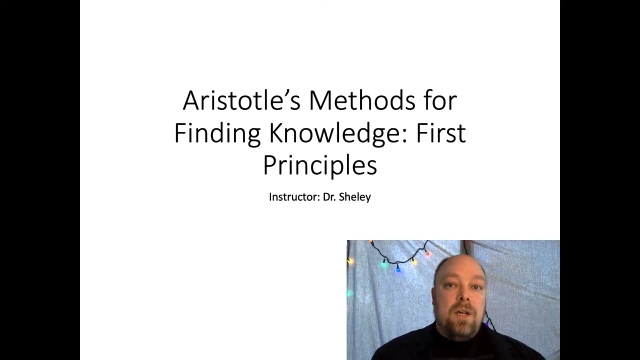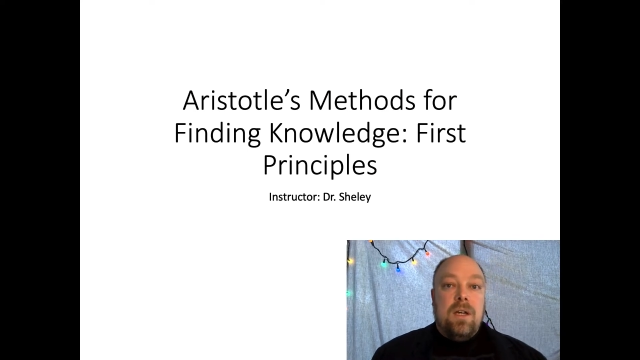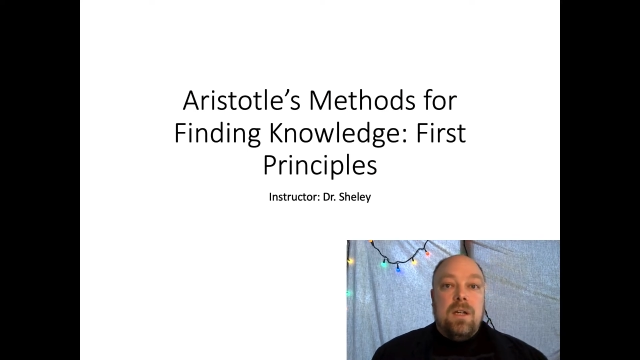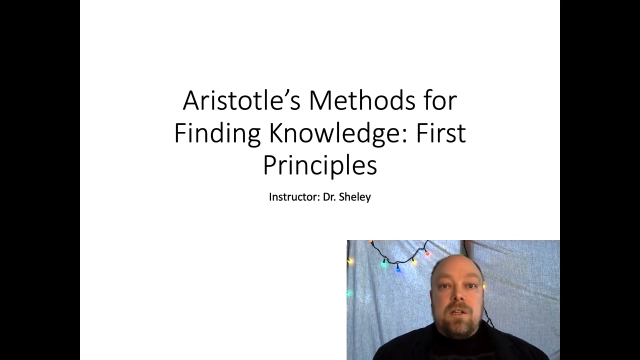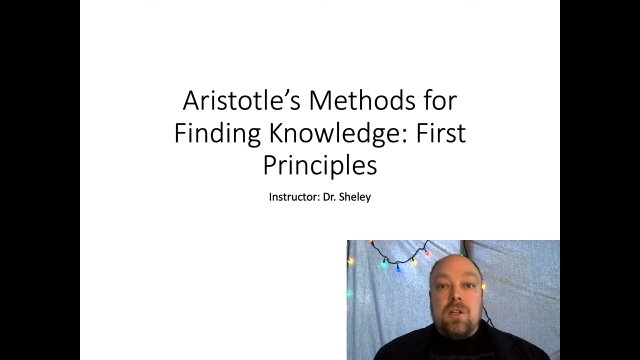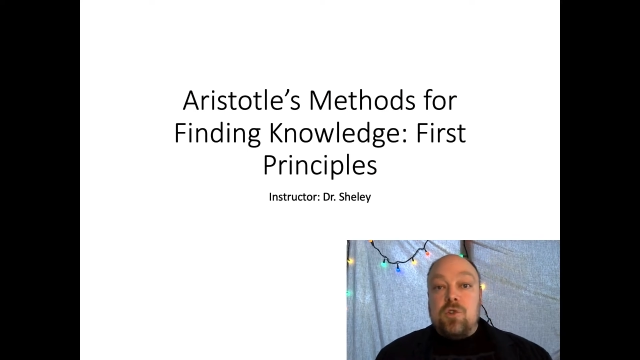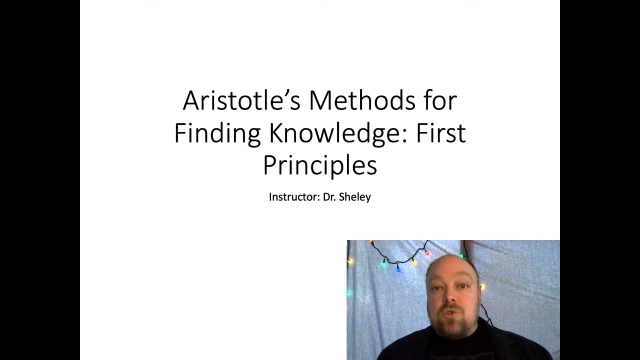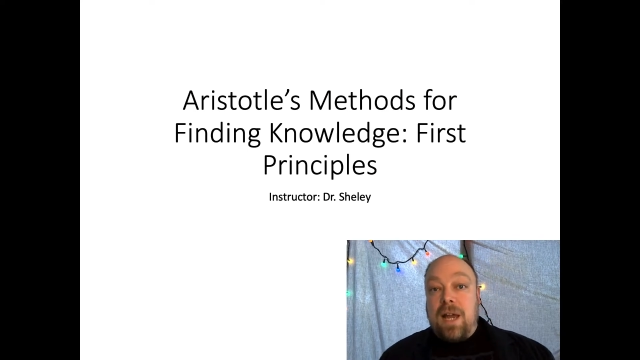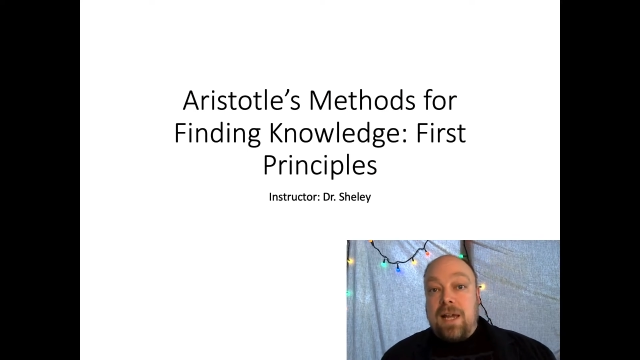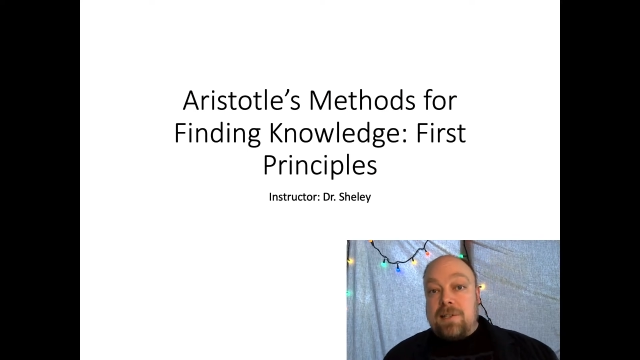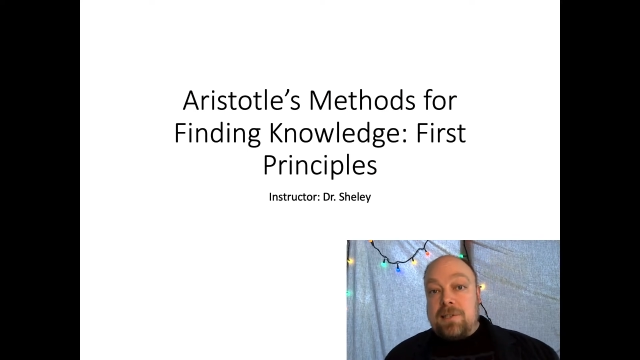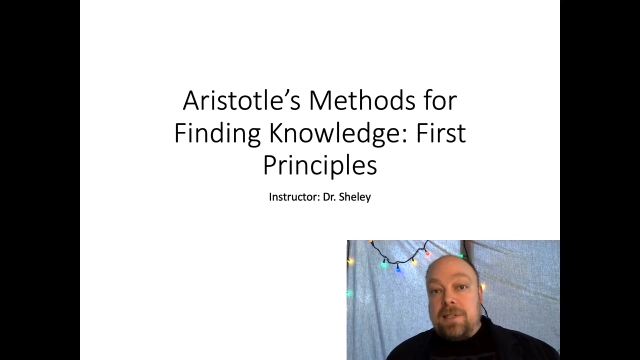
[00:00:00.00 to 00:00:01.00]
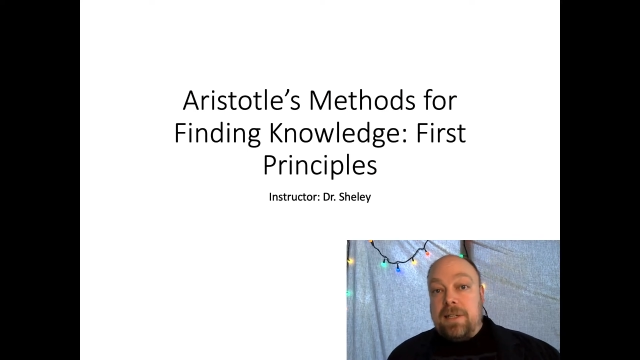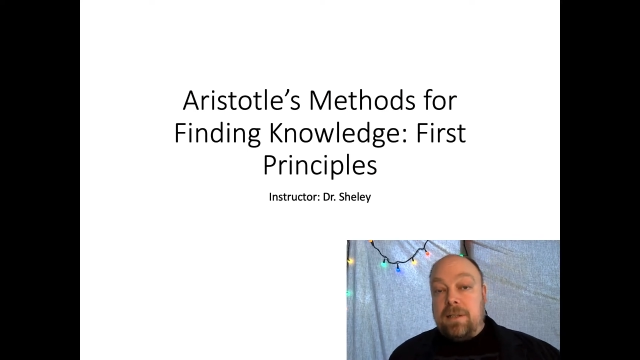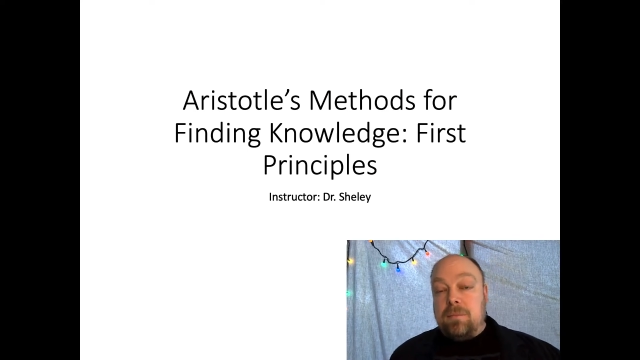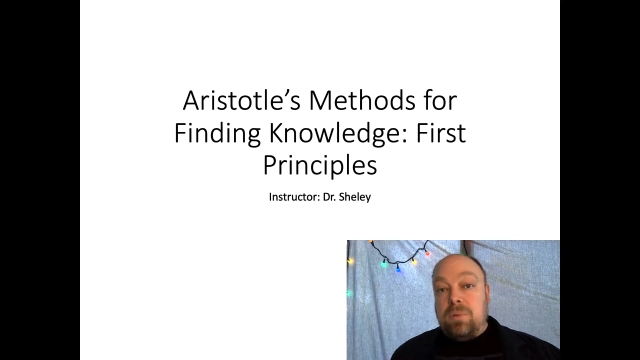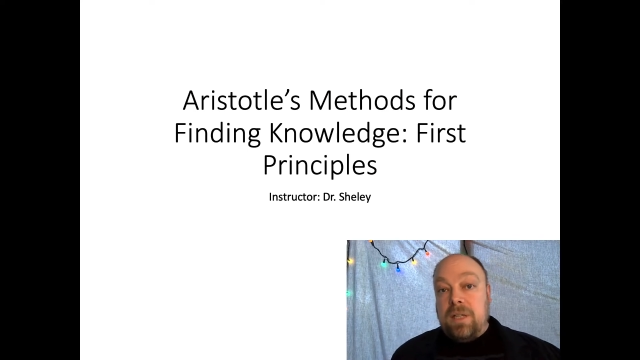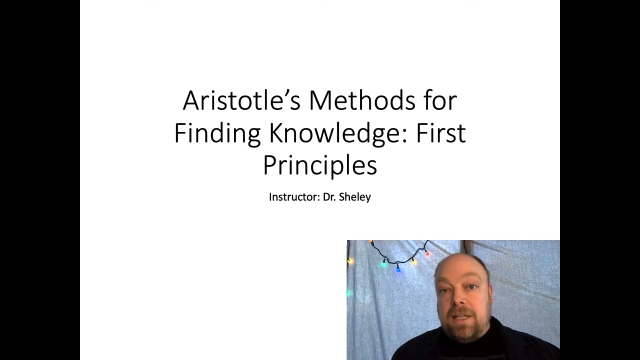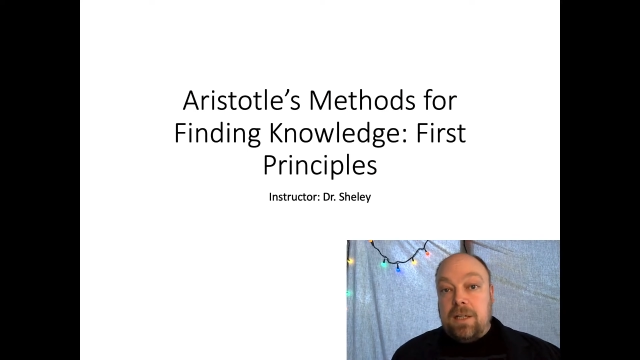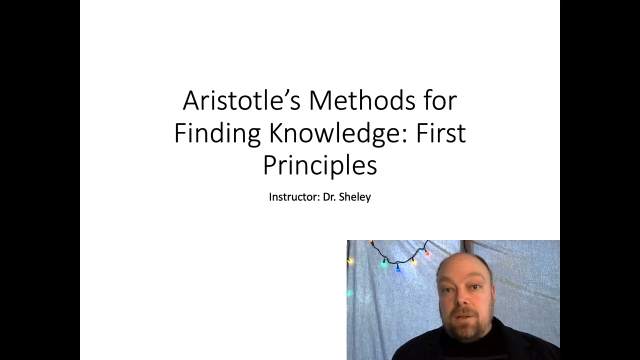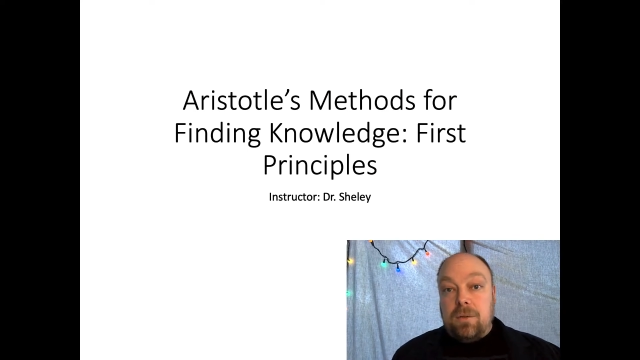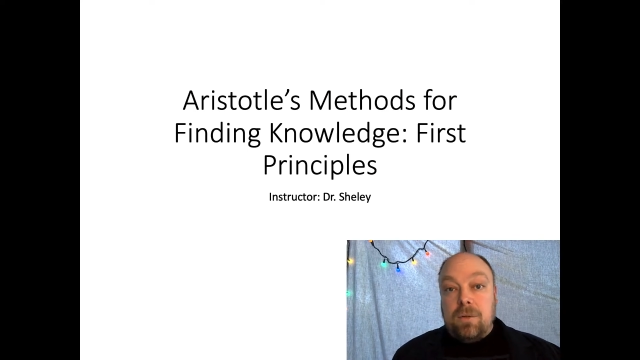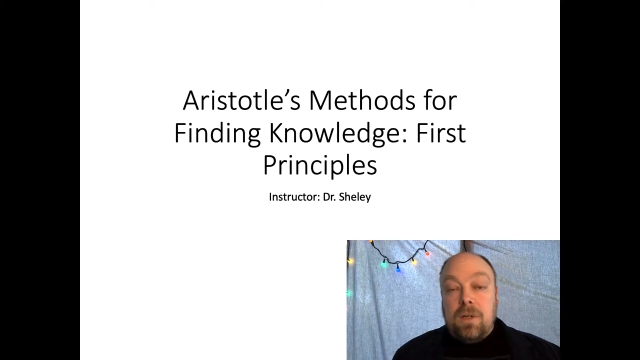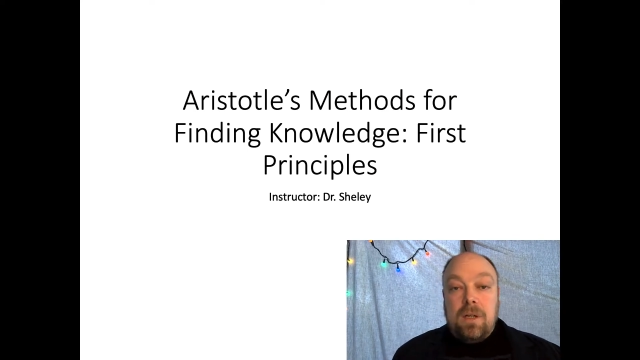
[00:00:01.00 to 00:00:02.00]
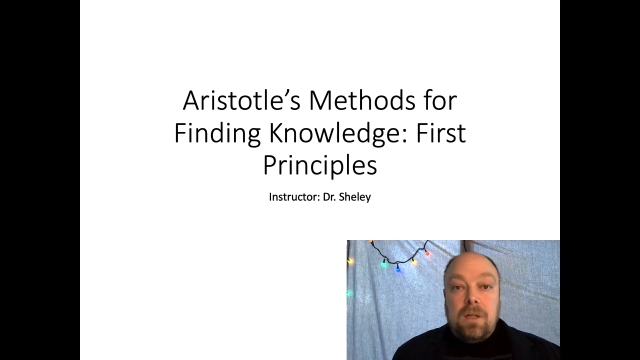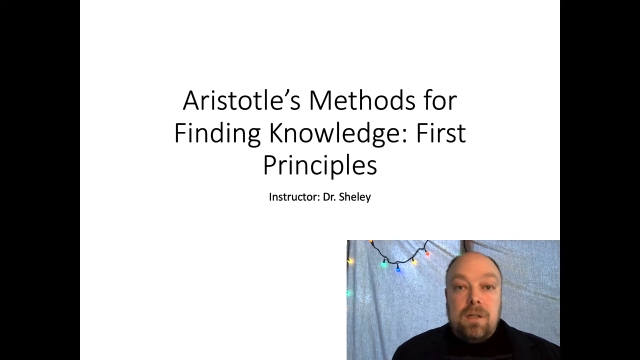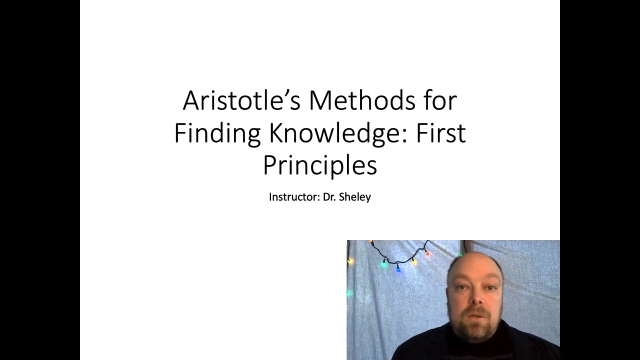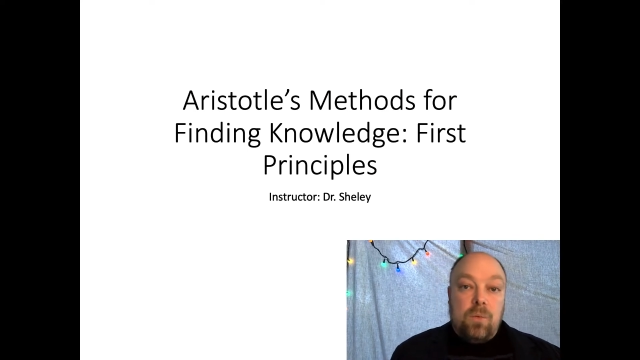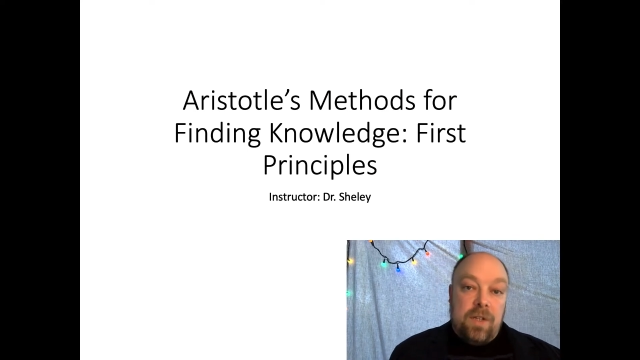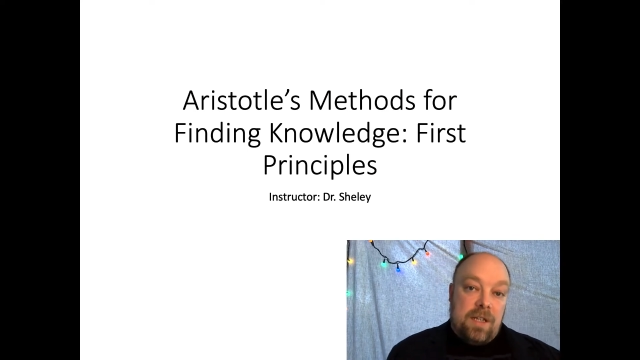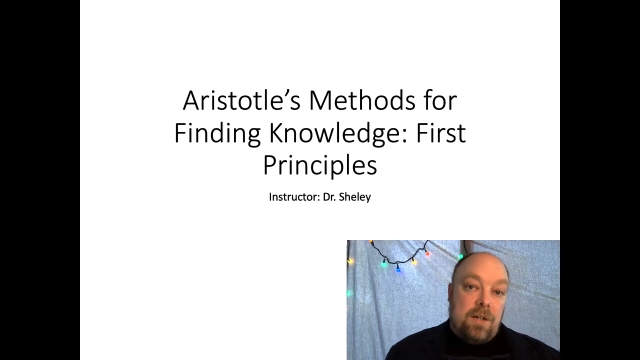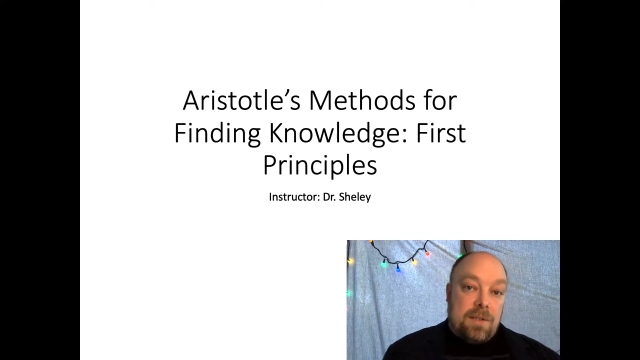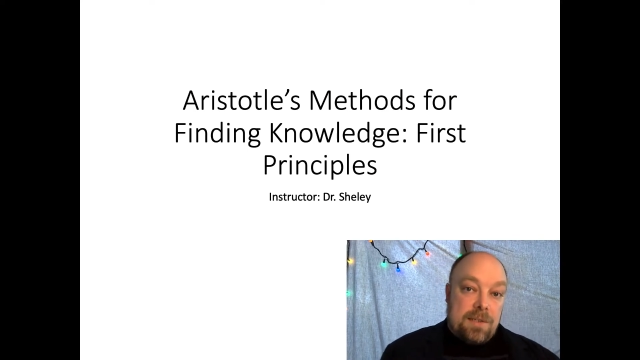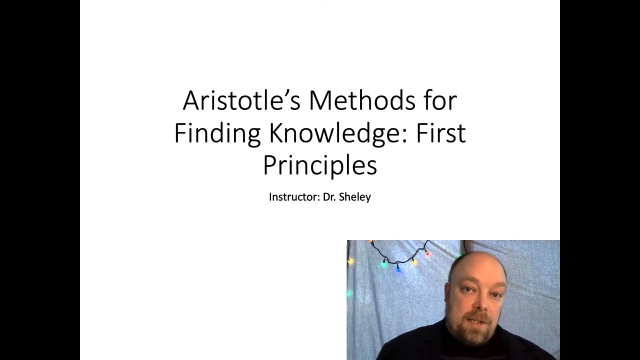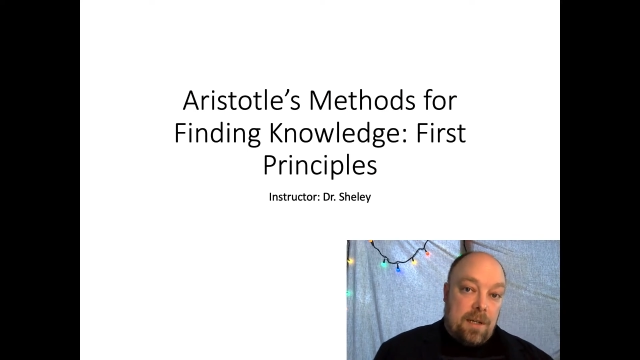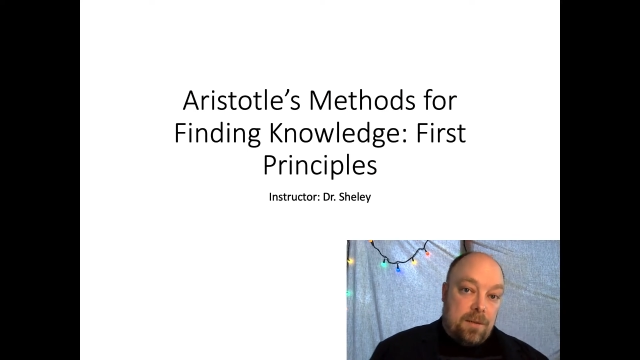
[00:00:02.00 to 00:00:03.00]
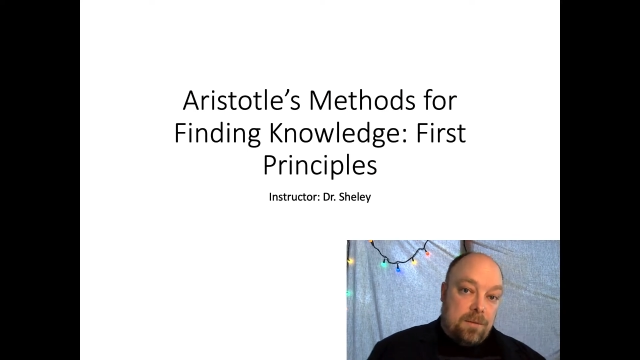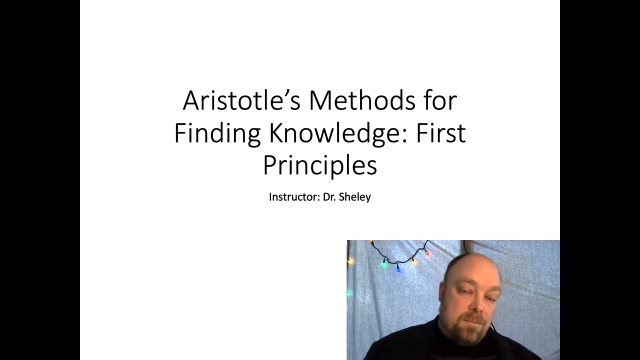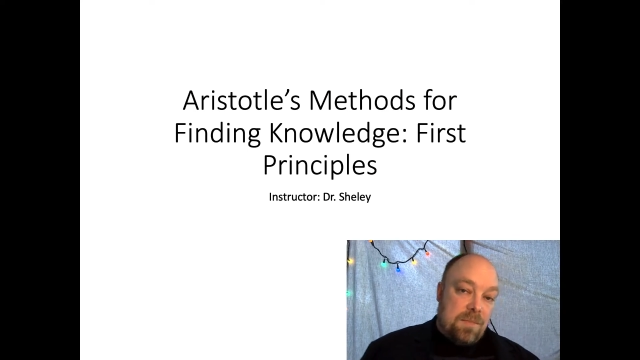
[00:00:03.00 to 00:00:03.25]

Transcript: contrasting Plato with Aristotle.